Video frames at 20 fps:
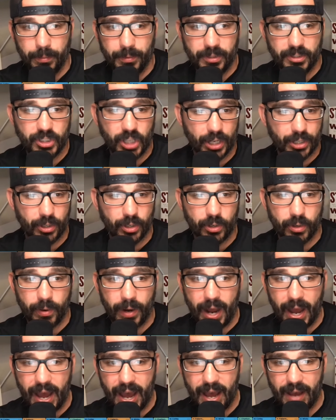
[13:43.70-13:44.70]
Tucker
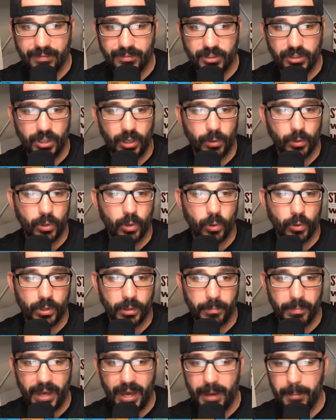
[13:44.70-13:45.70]
Kraft, Cole
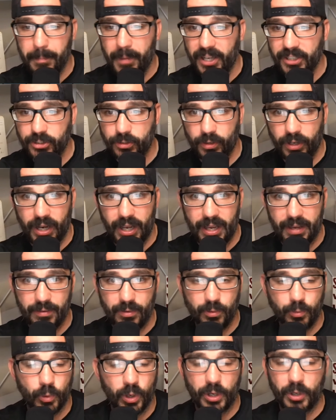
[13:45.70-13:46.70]
Kmet, Musgrave.
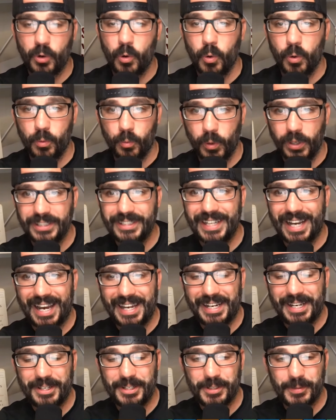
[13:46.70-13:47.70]
What tight
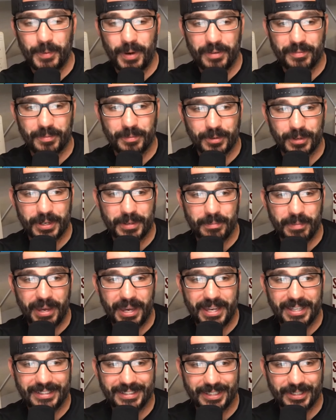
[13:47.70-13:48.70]
end do you want from Green
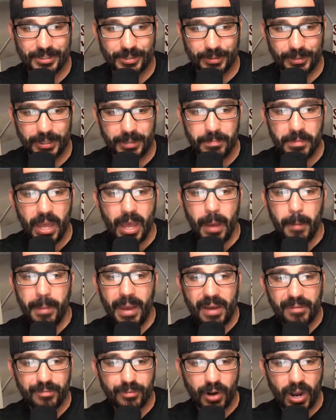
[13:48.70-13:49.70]
Bay, essentially?
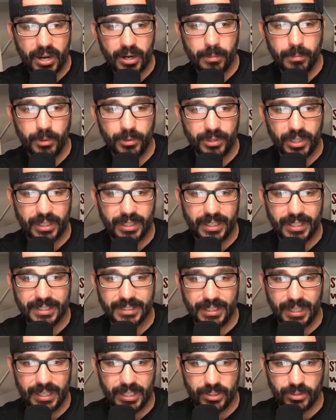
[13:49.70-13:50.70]
Pat Freiermuth, I think, is
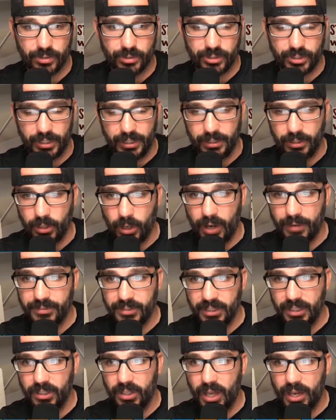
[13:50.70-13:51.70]
interesting. I've
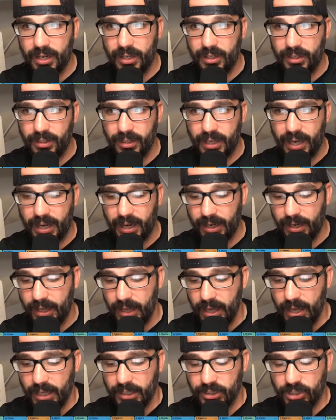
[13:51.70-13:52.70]
seen a lot of kind of
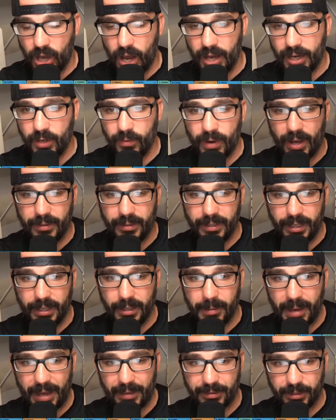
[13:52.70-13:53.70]
talk around
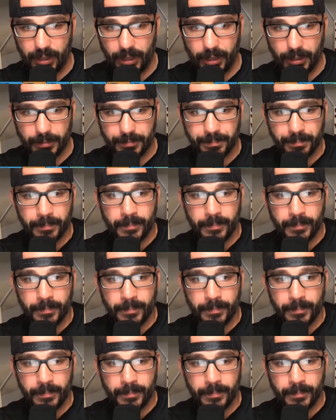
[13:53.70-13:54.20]
him out there.